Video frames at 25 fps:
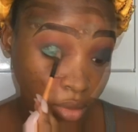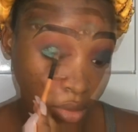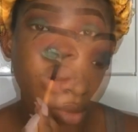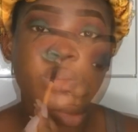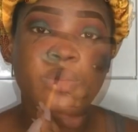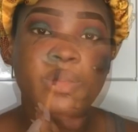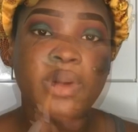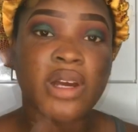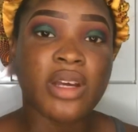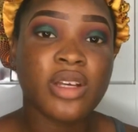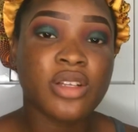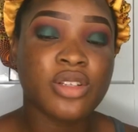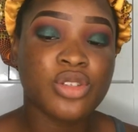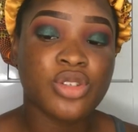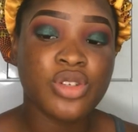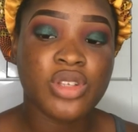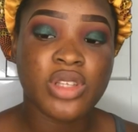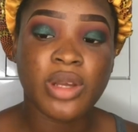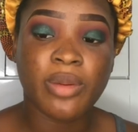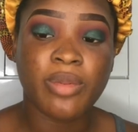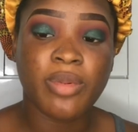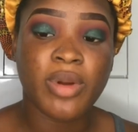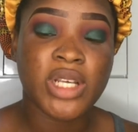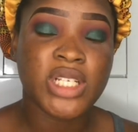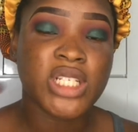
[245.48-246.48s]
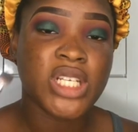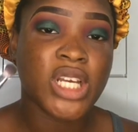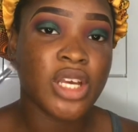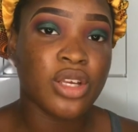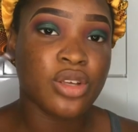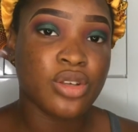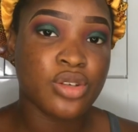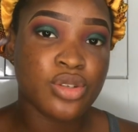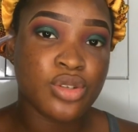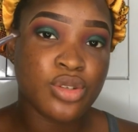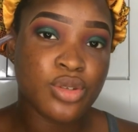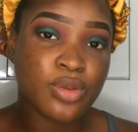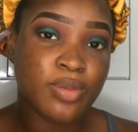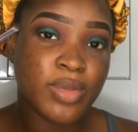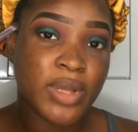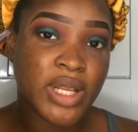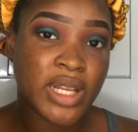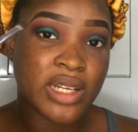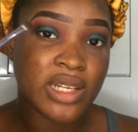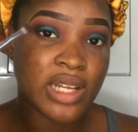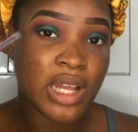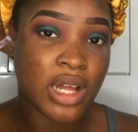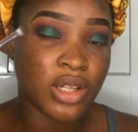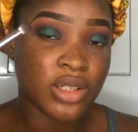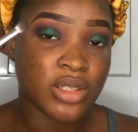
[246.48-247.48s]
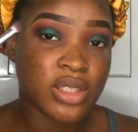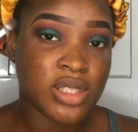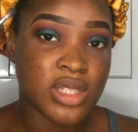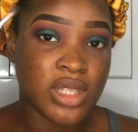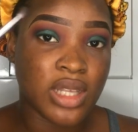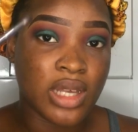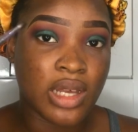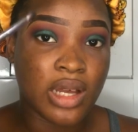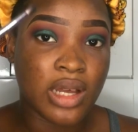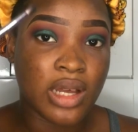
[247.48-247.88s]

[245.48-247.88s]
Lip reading: Going back into the brush I used to blend out